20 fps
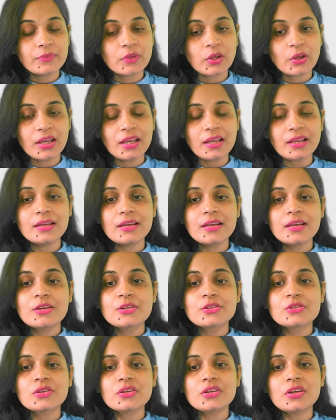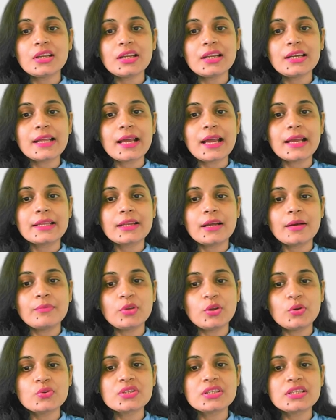Okay, so here in
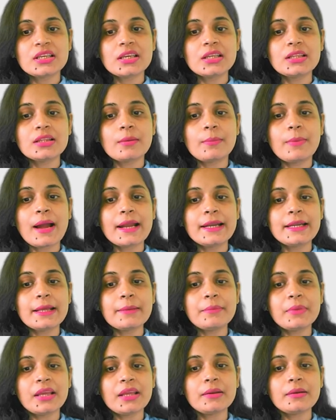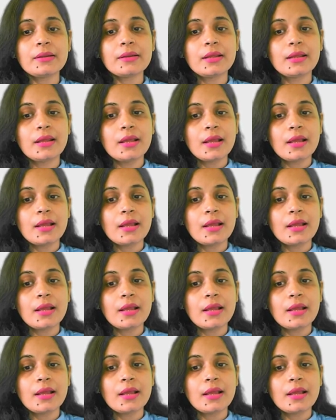diagram you see the vitamin